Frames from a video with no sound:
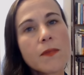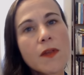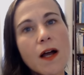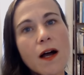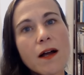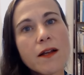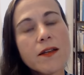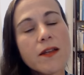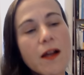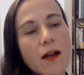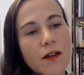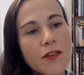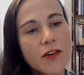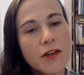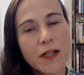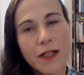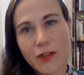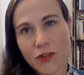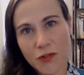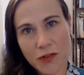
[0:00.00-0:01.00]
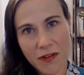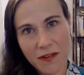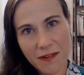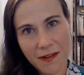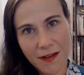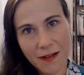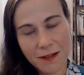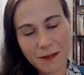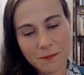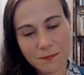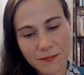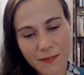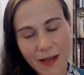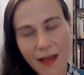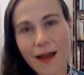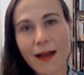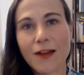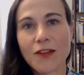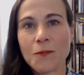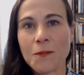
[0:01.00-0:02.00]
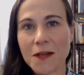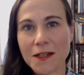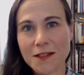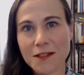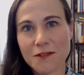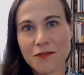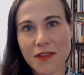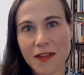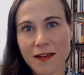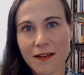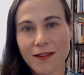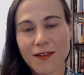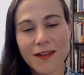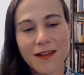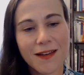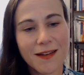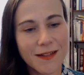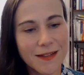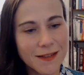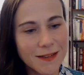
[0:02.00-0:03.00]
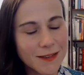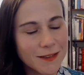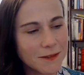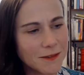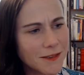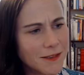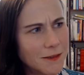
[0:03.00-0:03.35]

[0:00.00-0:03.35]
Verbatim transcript: Another interesting aspect of this is